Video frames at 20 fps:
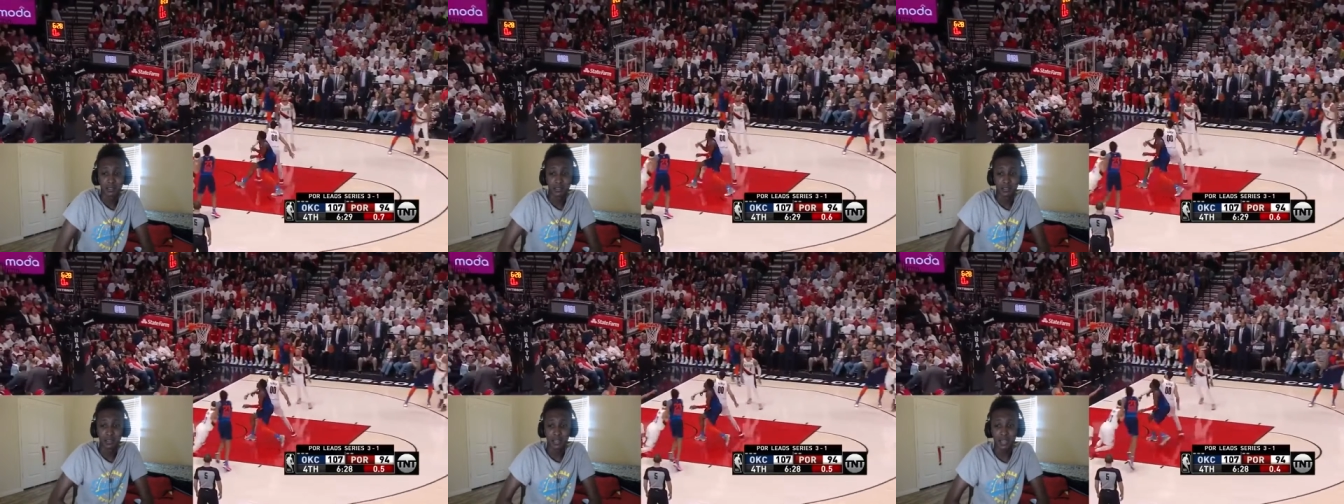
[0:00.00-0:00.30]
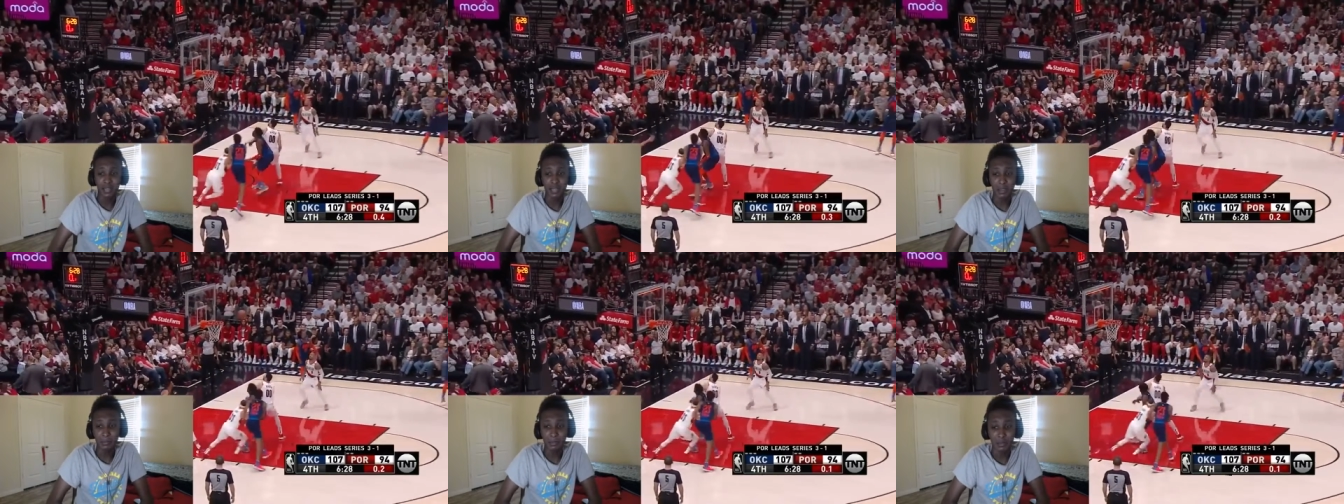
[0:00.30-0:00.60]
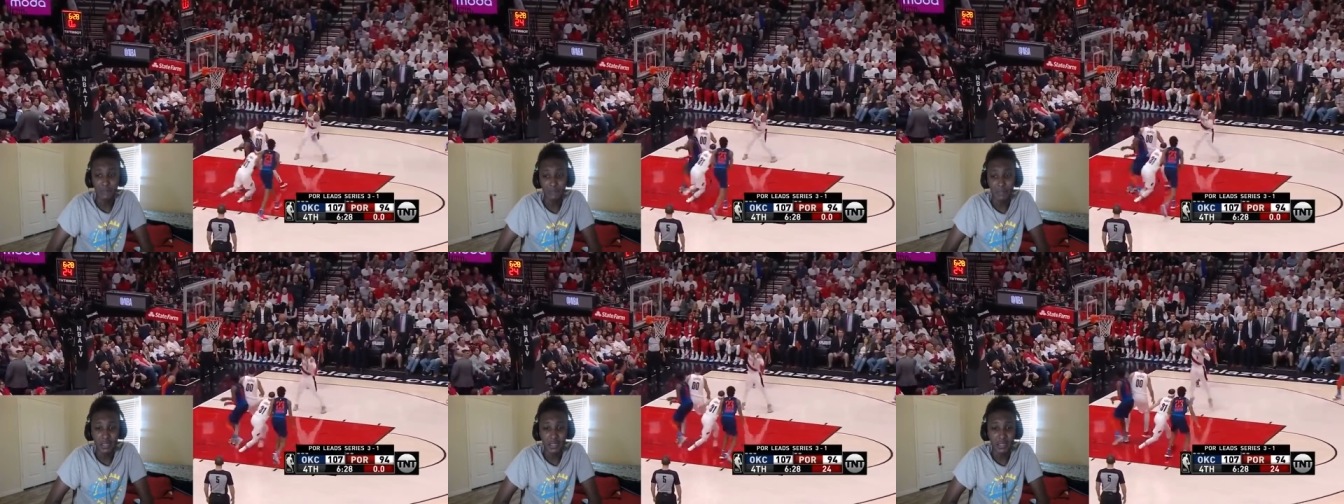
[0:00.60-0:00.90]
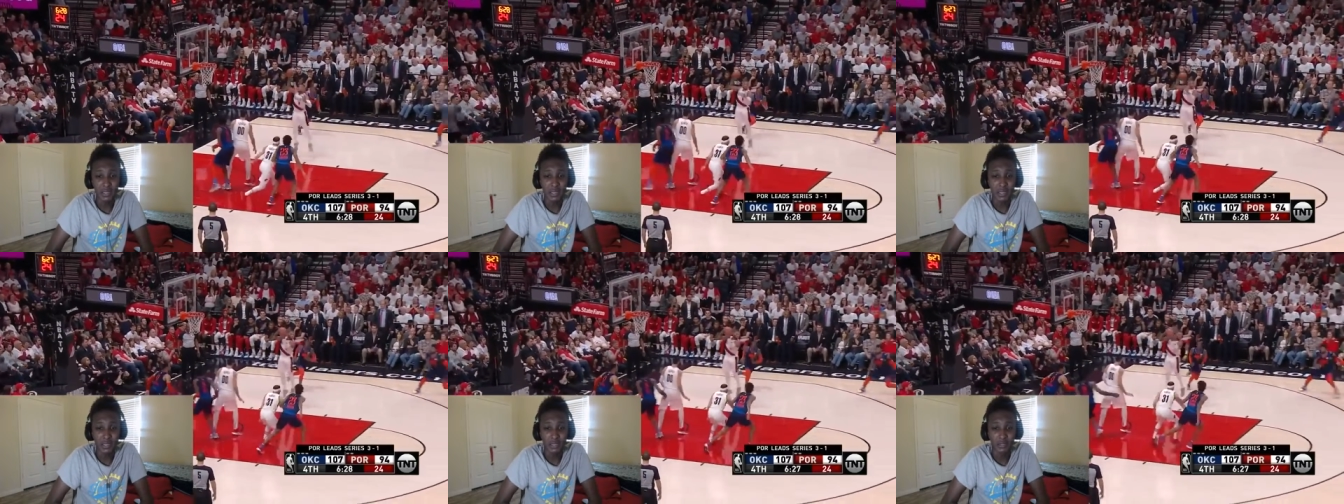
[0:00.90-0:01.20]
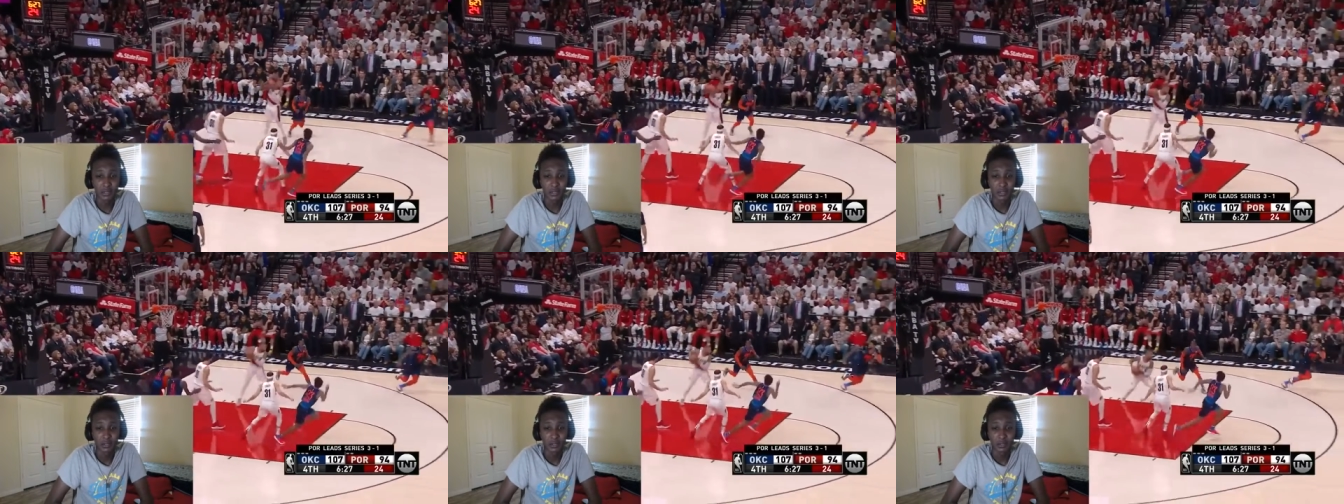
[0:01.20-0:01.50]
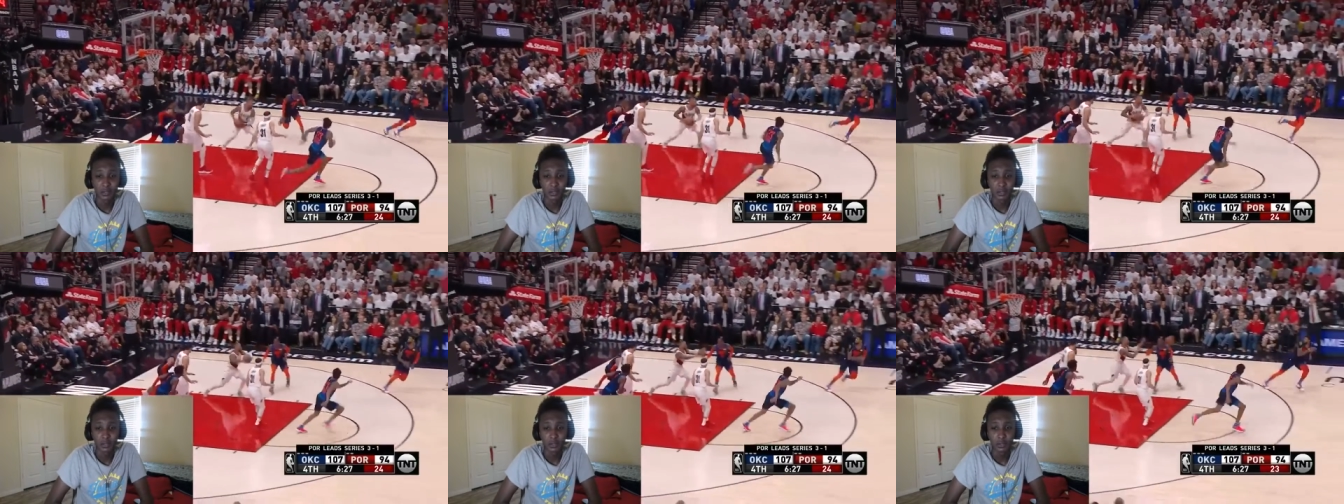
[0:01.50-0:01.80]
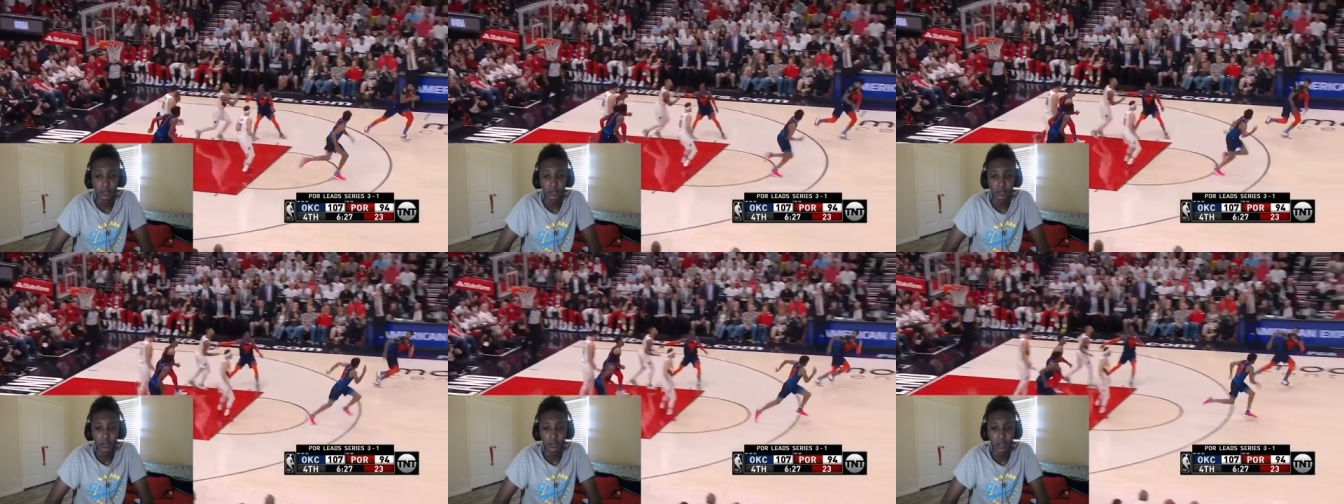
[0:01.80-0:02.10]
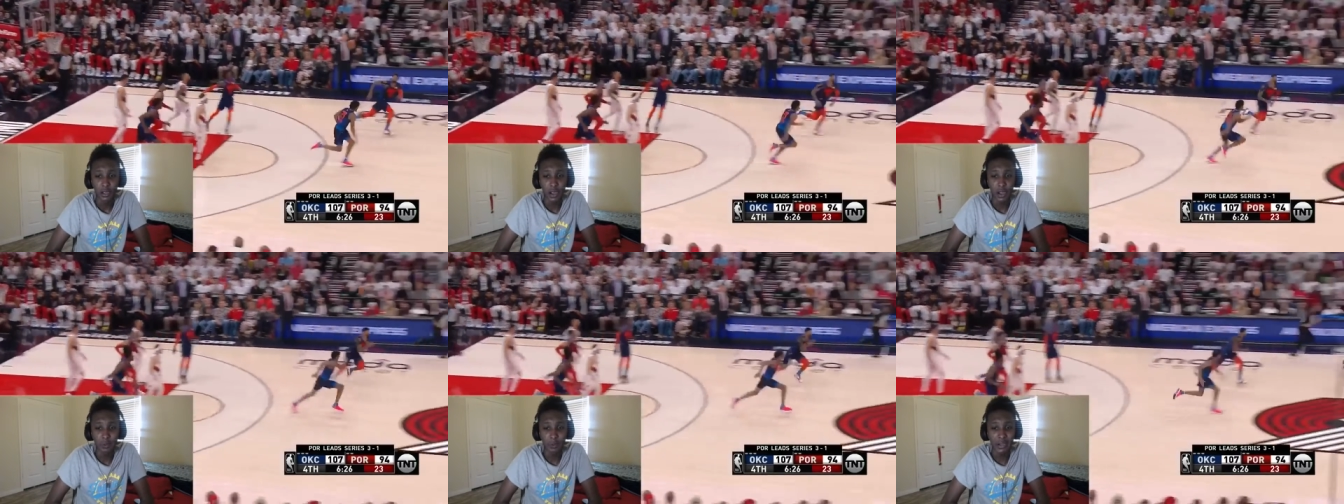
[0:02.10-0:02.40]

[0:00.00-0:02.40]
They down by 15. Are